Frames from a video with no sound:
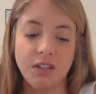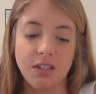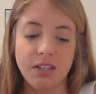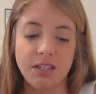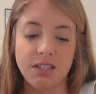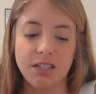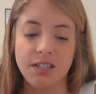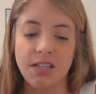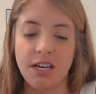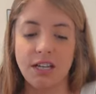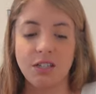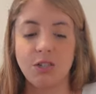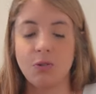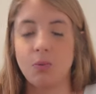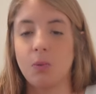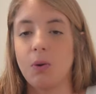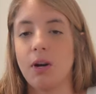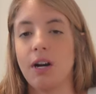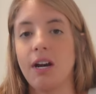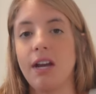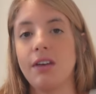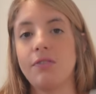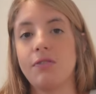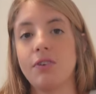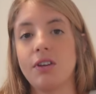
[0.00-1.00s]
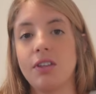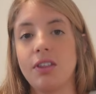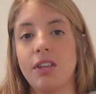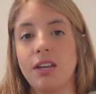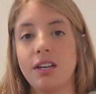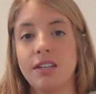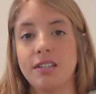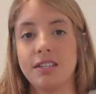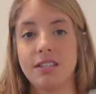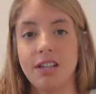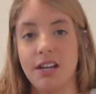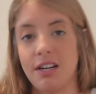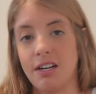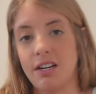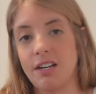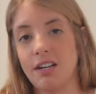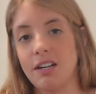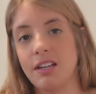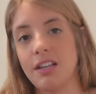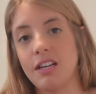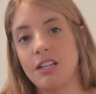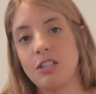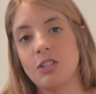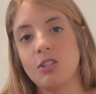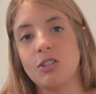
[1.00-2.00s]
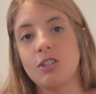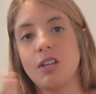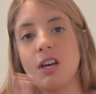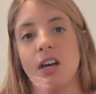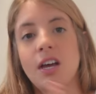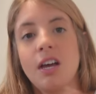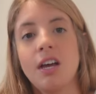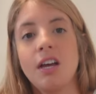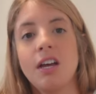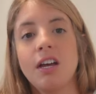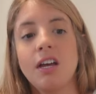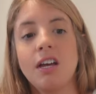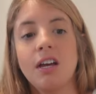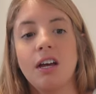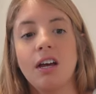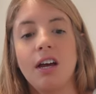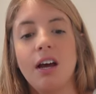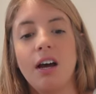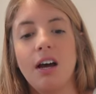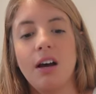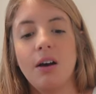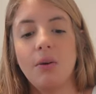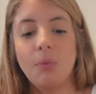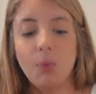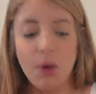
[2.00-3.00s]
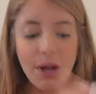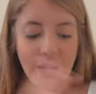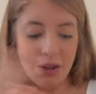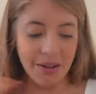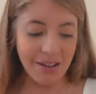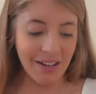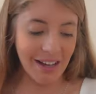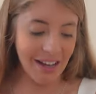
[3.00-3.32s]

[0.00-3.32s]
because that's where everything started. That's, well,